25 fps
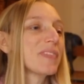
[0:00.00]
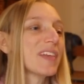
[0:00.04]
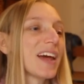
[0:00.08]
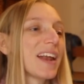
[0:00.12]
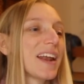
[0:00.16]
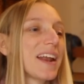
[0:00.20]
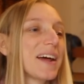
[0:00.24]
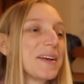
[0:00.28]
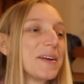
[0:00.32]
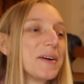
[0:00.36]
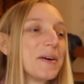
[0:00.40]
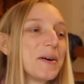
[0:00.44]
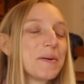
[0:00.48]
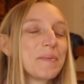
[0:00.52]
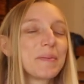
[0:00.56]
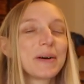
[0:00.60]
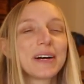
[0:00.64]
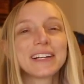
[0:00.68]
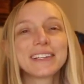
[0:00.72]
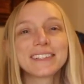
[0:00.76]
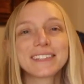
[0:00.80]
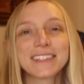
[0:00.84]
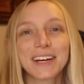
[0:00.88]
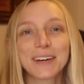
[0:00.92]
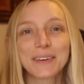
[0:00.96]
And I know it
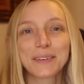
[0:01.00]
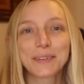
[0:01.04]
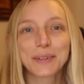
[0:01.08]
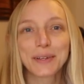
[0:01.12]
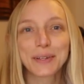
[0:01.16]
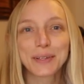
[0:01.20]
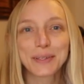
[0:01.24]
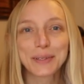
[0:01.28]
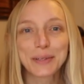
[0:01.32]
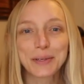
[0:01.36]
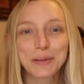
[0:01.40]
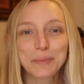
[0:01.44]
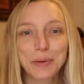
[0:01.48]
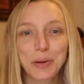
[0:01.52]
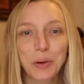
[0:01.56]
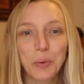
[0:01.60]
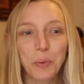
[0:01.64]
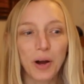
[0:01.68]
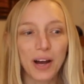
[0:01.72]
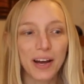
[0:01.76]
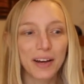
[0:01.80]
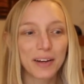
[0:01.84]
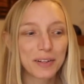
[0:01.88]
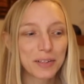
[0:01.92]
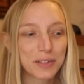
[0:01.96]
might sound a little bit
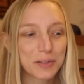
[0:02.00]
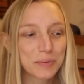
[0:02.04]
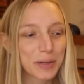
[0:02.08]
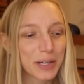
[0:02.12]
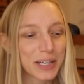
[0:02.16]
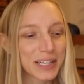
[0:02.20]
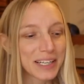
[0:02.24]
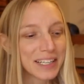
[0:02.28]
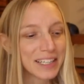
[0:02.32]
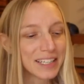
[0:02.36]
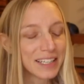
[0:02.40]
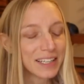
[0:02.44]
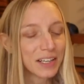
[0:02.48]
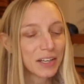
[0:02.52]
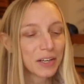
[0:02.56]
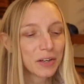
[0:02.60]
wild, but